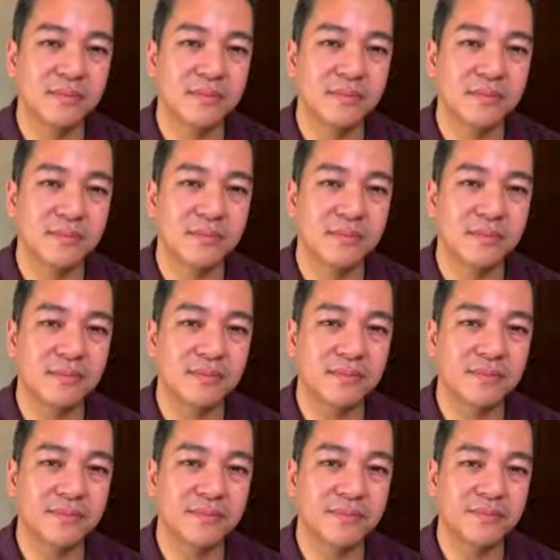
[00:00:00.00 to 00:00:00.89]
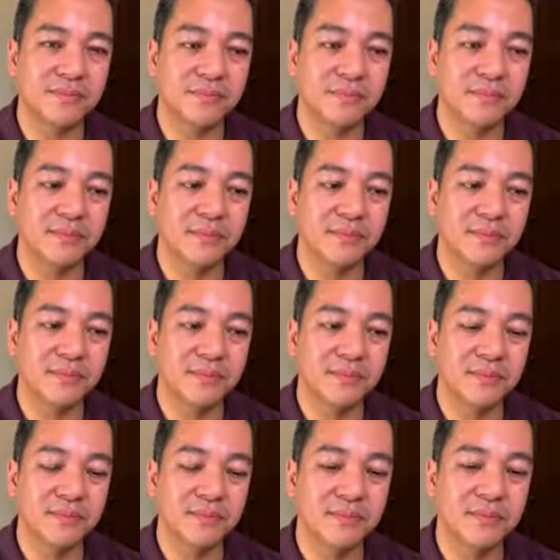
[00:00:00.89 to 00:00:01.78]

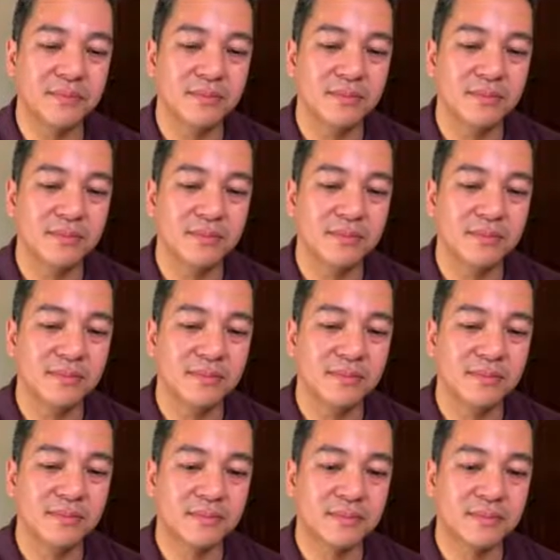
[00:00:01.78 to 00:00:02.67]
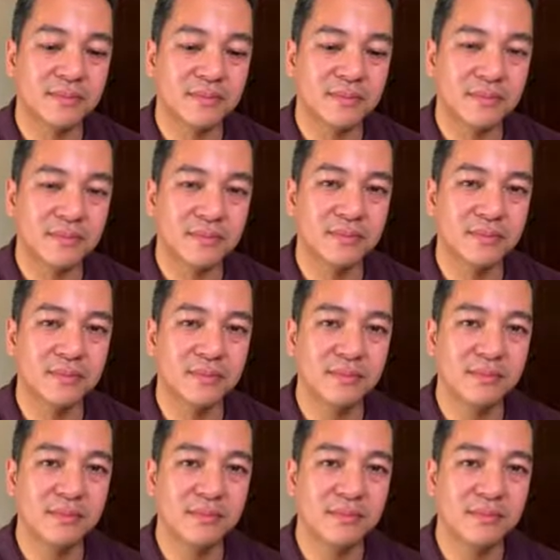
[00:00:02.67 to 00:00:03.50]
[no speech]